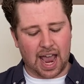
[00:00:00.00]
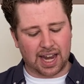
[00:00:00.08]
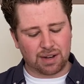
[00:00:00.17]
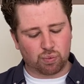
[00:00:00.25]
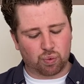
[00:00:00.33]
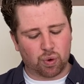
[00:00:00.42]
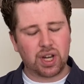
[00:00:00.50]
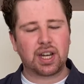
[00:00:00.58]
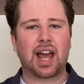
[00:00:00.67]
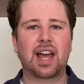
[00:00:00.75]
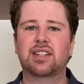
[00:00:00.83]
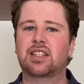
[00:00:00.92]
and what
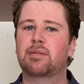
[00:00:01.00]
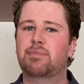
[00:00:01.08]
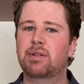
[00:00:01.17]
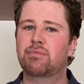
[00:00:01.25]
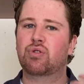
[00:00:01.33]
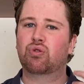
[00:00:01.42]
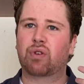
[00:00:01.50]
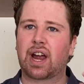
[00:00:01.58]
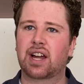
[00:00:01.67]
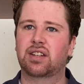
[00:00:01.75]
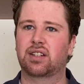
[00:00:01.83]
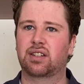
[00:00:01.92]
it has is a bit more
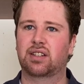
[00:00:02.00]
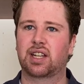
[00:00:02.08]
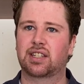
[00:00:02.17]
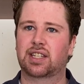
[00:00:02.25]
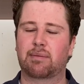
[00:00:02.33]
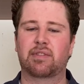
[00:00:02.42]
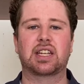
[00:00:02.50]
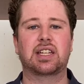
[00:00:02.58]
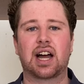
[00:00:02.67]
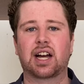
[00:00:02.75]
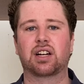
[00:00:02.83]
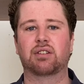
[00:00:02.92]
rounded than some of the
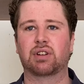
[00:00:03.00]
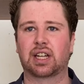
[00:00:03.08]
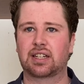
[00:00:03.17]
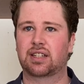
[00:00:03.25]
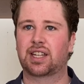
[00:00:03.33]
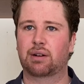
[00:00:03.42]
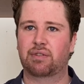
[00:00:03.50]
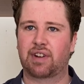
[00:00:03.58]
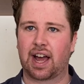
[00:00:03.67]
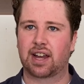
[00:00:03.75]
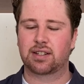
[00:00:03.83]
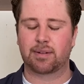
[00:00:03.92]
younger releases that we've
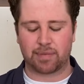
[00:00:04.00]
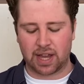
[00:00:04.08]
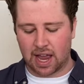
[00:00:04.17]
had.